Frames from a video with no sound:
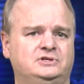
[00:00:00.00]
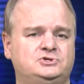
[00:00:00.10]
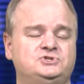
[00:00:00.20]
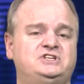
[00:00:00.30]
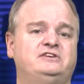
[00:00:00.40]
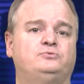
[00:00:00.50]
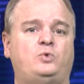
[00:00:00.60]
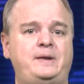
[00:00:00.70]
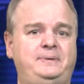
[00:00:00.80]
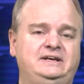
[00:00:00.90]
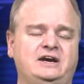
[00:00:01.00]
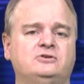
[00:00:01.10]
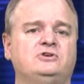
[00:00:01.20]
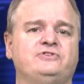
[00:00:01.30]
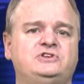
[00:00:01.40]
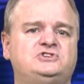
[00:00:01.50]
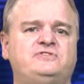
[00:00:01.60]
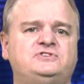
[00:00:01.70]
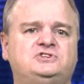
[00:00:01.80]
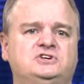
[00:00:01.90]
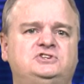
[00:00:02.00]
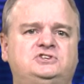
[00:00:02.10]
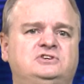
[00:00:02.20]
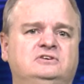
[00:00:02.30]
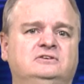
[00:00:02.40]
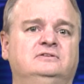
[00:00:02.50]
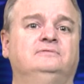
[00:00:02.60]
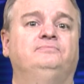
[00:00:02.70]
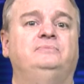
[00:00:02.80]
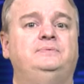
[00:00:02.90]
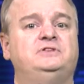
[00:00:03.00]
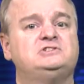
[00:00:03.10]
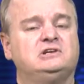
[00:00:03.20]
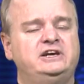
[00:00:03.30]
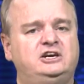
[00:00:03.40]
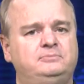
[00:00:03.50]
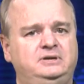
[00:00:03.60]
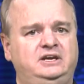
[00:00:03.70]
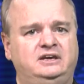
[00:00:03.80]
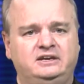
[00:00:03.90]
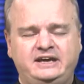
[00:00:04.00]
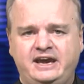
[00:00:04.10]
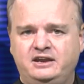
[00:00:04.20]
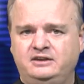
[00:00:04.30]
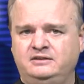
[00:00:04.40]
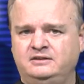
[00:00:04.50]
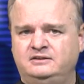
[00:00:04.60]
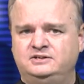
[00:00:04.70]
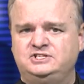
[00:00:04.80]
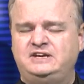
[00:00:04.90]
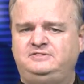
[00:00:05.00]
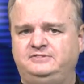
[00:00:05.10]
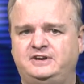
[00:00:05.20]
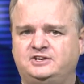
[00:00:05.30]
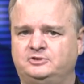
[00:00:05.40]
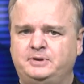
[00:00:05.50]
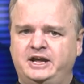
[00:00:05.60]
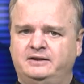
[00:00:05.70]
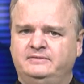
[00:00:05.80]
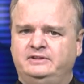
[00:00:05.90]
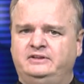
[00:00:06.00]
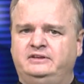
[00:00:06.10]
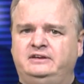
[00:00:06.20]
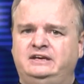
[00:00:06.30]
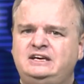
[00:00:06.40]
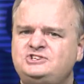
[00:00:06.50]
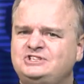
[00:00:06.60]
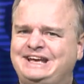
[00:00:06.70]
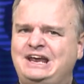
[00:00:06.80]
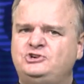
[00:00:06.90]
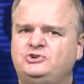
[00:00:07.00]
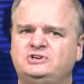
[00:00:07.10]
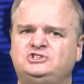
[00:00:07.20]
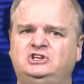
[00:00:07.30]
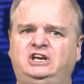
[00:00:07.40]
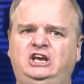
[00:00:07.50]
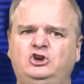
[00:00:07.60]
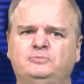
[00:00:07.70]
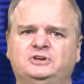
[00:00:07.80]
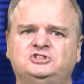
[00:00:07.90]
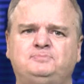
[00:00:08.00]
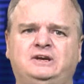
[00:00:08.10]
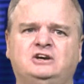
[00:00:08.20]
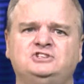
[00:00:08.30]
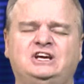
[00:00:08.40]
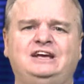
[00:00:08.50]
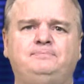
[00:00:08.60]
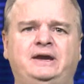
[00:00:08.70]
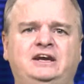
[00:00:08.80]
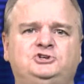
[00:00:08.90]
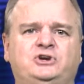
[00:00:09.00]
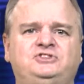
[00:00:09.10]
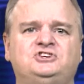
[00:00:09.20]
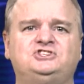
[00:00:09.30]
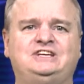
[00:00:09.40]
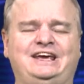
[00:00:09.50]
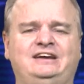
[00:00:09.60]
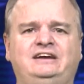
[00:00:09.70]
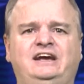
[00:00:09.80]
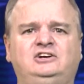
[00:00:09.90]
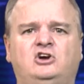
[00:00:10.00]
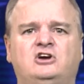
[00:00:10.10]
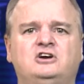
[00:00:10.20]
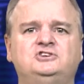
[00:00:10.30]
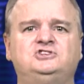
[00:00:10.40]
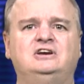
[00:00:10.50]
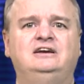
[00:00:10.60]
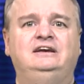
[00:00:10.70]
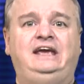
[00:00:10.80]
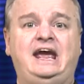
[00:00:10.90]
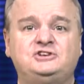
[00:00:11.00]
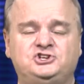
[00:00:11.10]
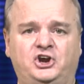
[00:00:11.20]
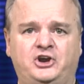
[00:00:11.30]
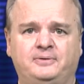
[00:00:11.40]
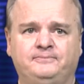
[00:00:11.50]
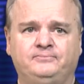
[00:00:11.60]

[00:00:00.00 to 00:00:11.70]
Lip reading: So instead of wiping down all the surfaces, maybe this light could be an added safety factor. But it is dangerous to humans because it can penetrate the skin and cause cancer.